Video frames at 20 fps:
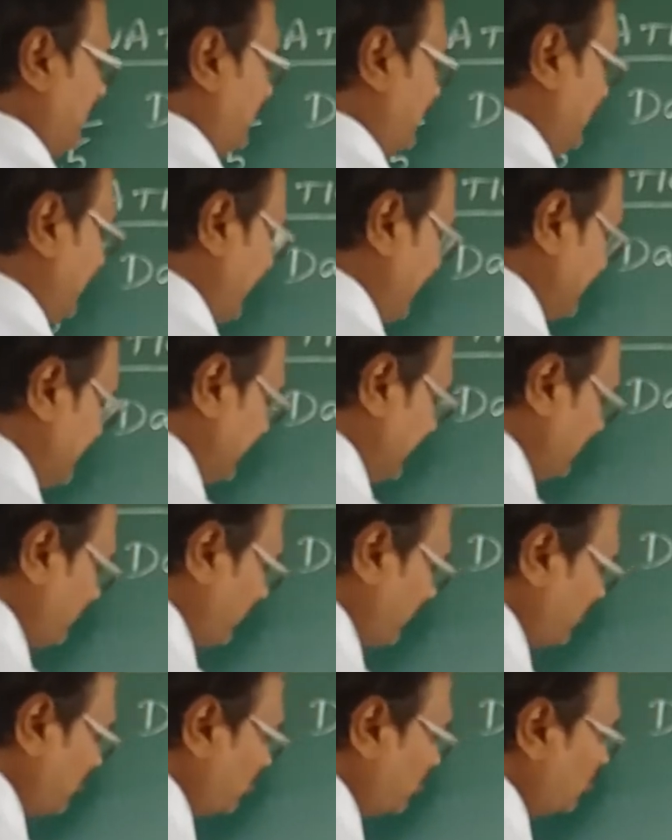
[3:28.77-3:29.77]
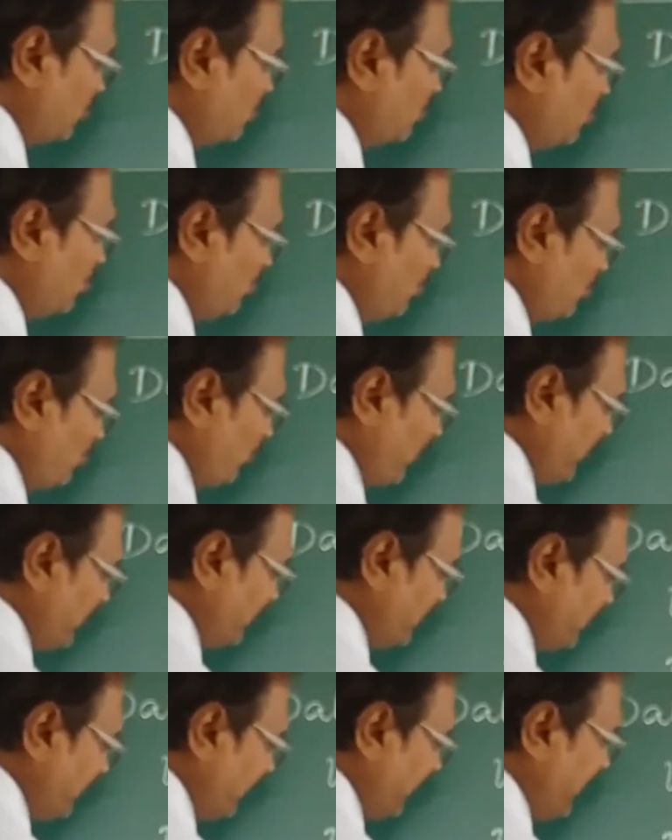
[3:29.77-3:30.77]
That is equal to
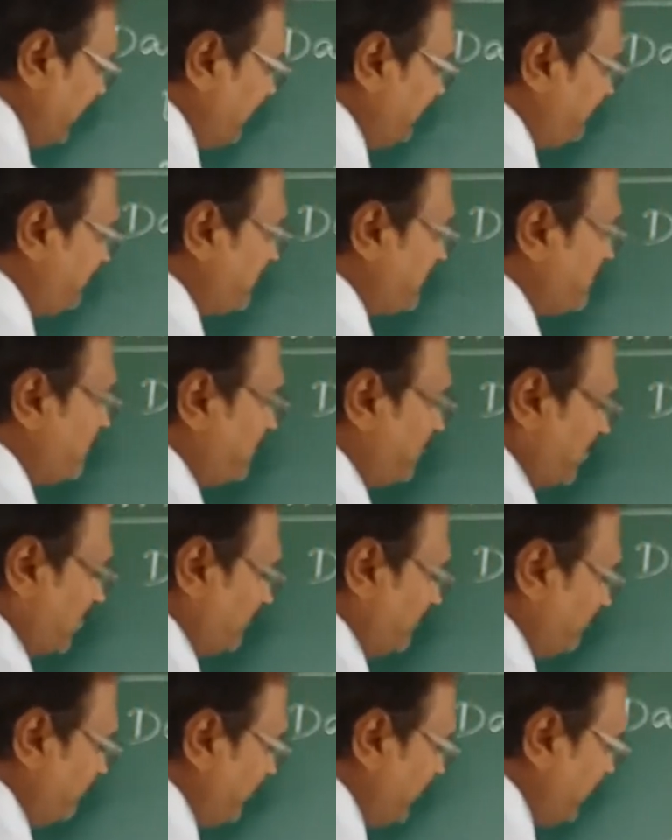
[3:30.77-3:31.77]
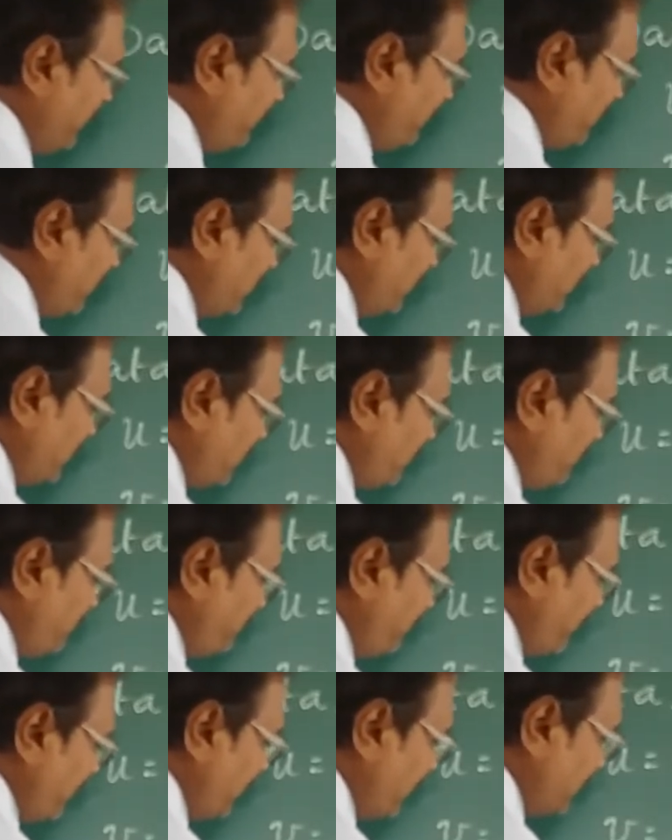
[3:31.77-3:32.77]
20
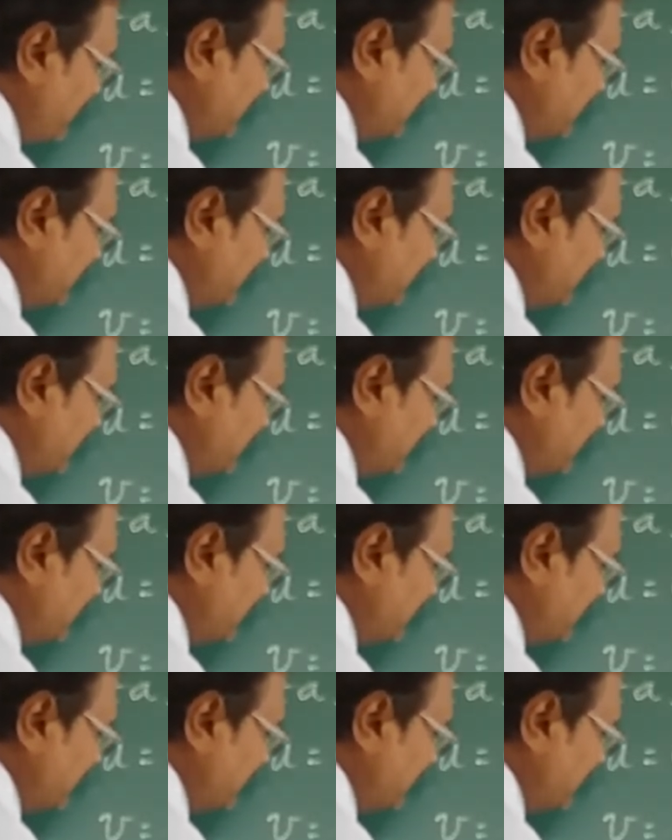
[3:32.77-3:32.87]
meter per